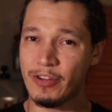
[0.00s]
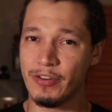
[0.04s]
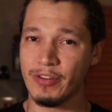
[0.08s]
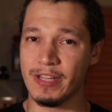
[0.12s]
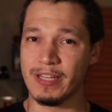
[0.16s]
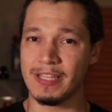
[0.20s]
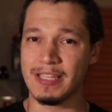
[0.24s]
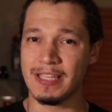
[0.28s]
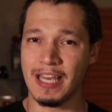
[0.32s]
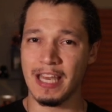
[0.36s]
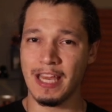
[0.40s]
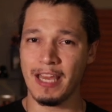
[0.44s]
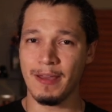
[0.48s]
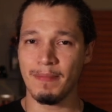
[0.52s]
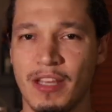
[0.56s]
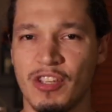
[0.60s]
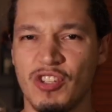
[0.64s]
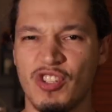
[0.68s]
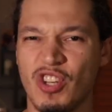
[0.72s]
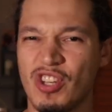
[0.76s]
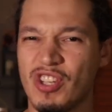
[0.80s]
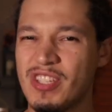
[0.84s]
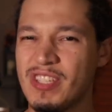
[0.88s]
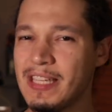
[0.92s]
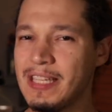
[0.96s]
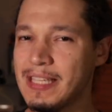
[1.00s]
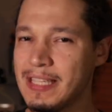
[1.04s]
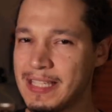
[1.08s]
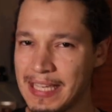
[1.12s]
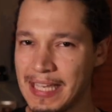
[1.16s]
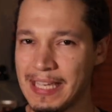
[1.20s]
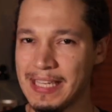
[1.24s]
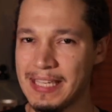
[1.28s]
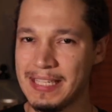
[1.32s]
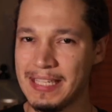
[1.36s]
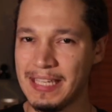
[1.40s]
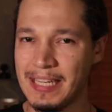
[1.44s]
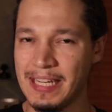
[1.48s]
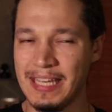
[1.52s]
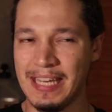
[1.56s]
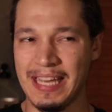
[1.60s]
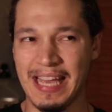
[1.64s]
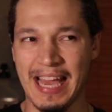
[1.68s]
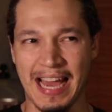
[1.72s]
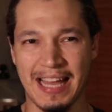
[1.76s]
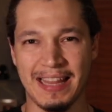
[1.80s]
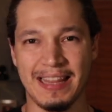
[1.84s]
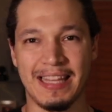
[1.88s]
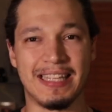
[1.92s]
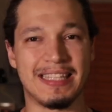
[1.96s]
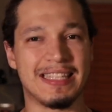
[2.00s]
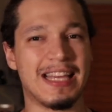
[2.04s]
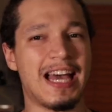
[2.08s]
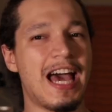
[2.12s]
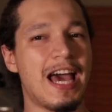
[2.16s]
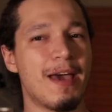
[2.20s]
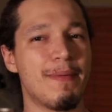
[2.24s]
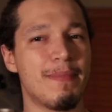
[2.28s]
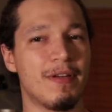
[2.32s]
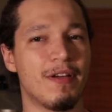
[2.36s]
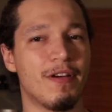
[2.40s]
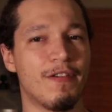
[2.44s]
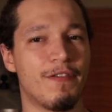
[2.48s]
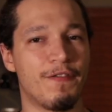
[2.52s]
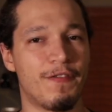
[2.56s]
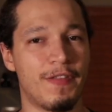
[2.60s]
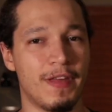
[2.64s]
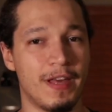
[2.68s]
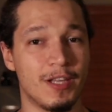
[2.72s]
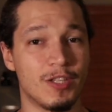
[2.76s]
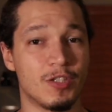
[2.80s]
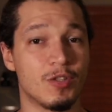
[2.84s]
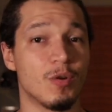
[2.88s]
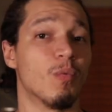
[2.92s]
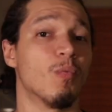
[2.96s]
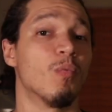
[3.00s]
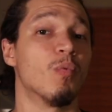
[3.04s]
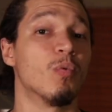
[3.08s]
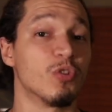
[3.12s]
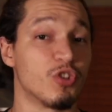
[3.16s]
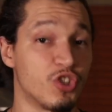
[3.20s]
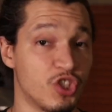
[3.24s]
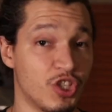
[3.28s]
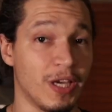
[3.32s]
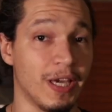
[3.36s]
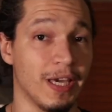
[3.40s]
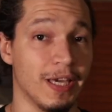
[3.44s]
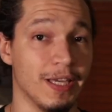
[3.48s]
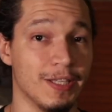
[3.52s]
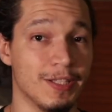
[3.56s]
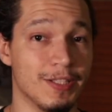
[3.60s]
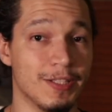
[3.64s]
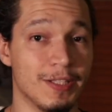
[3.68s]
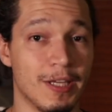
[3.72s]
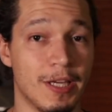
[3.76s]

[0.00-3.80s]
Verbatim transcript: are the same, just the intensity and the timing of things will change.